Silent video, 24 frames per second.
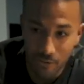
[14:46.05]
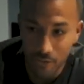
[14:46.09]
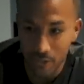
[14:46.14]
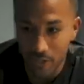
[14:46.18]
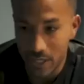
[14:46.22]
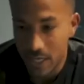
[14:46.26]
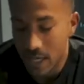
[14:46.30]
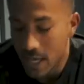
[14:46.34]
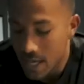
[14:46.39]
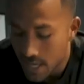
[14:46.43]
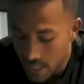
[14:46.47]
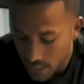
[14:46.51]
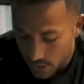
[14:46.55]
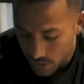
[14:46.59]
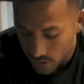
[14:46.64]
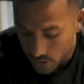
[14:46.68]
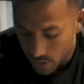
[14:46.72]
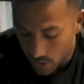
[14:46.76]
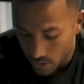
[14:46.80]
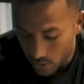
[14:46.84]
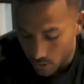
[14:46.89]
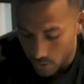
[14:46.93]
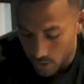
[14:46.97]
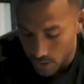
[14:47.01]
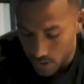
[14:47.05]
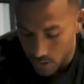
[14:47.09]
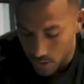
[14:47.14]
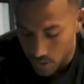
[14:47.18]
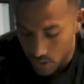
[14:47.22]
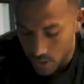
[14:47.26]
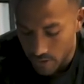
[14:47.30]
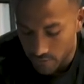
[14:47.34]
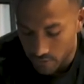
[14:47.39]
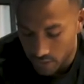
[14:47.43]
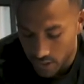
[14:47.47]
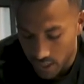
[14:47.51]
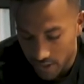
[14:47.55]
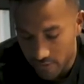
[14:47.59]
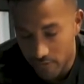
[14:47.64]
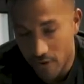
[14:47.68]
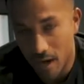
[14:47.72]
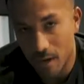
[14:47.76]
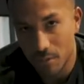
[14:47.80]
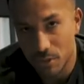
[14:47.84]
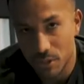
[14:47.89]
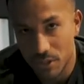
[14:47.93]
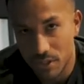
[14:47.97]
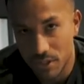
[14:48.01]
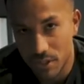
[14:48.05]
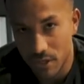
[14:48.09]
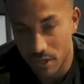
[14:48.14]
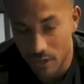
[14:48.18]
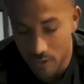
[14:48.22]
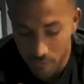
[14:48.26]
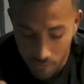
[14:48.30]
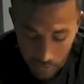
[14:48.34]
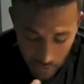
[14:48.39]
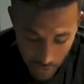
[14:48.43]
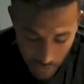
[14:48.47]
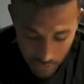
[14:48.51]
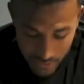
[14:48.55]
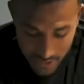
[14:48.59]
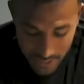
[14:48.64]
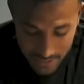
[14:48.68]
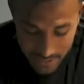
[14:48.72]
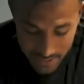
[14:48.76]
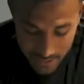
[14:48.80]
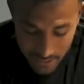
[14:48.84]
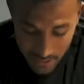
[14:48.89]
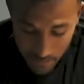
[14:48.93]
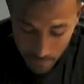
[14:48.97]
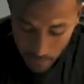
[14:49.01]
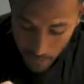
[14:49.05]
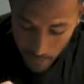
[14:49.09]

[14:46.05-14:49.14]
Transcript: really. So you have a lot of options here for low intensity,